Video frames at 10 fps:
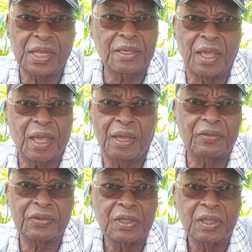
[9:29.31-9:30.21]
that they
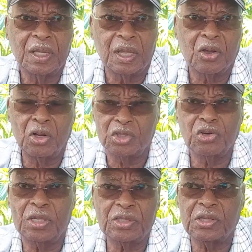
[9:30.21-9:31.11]
have,
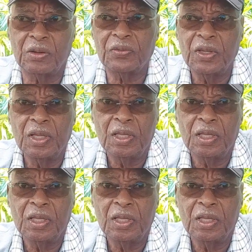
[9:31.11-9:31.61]
cultural stuff.